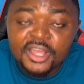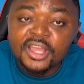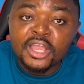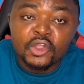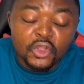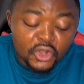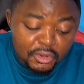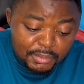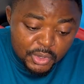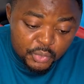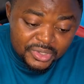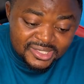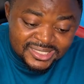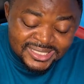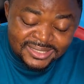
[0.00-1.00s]
Economy
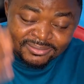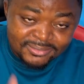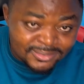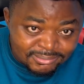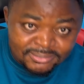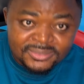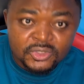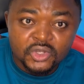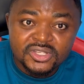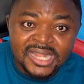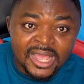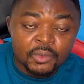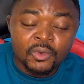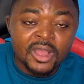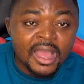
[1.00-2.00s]
will just
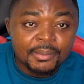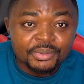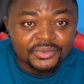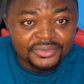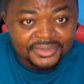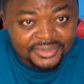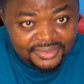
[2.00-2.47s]
like what happened.